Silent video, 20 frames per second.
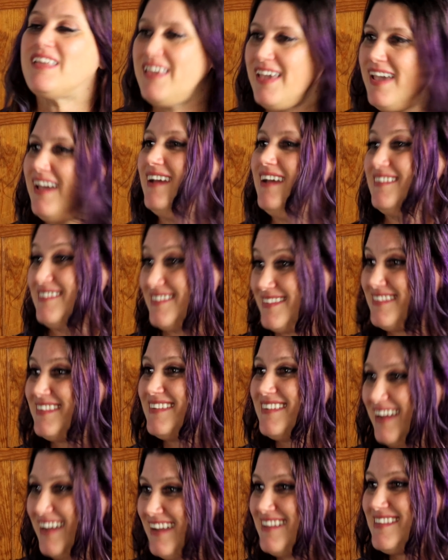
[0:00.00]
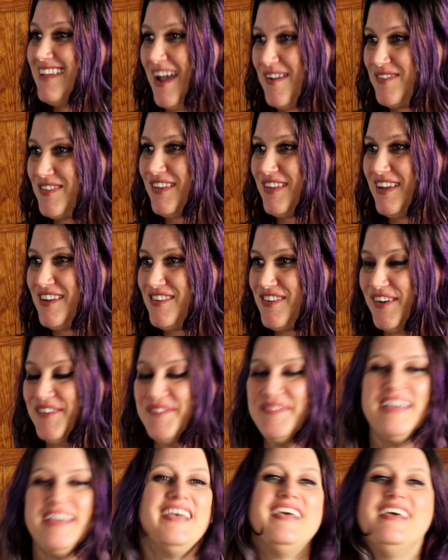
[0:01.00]
Yes, it's absolutely true.
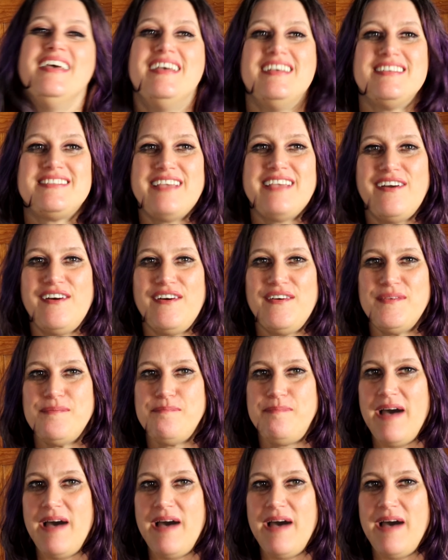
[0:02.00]
So,